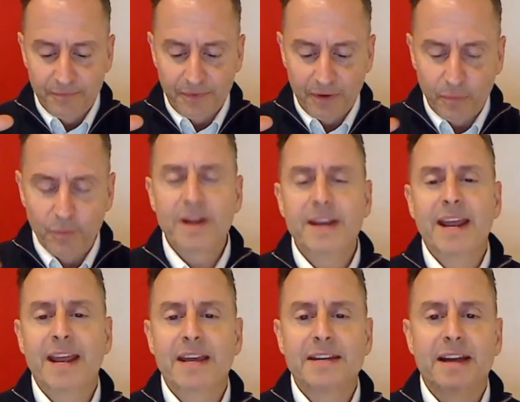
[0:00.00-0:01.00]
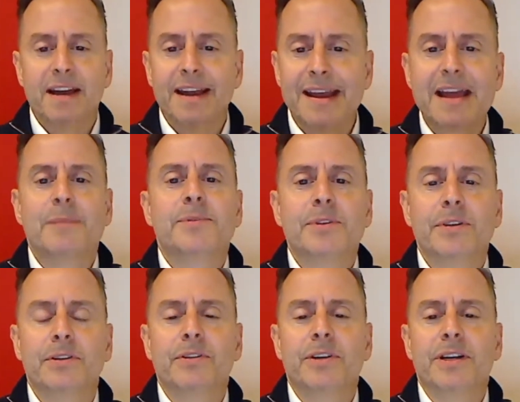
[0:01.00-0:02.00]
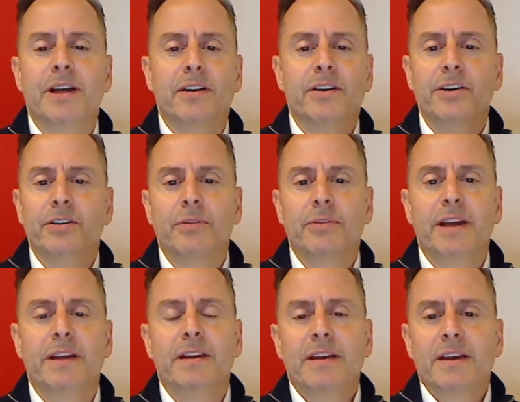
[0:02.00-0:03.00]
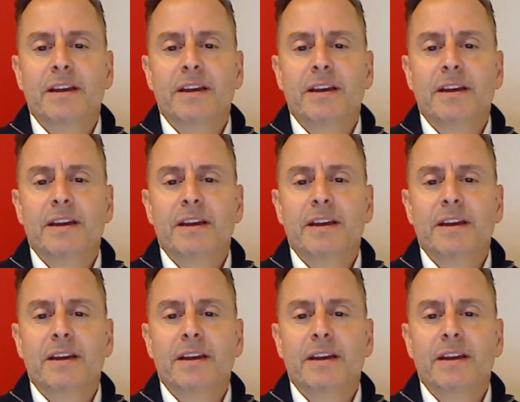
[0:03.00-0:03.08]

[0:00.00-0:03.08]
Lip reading: on one hand, I absolutely agree, Erika, you're right